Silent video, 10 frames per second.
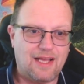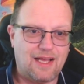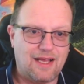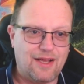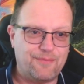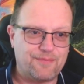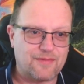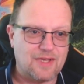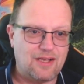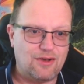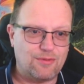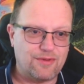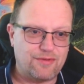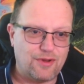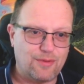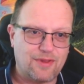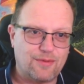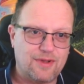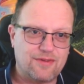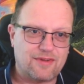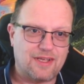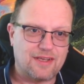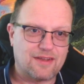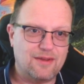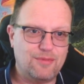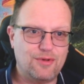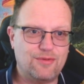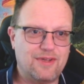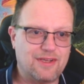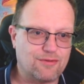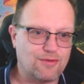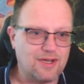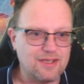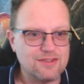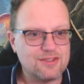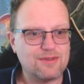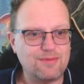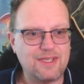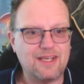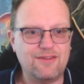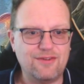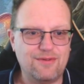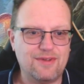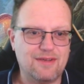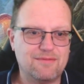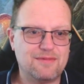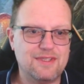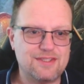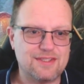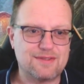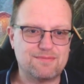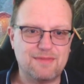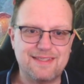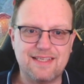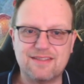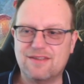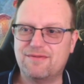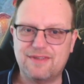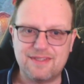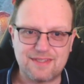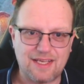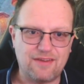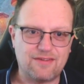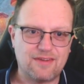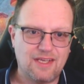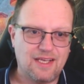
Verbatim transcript: Um, along with a few other ones like the Butelik Ranch. We can't use, you know, it's just a desert for this case.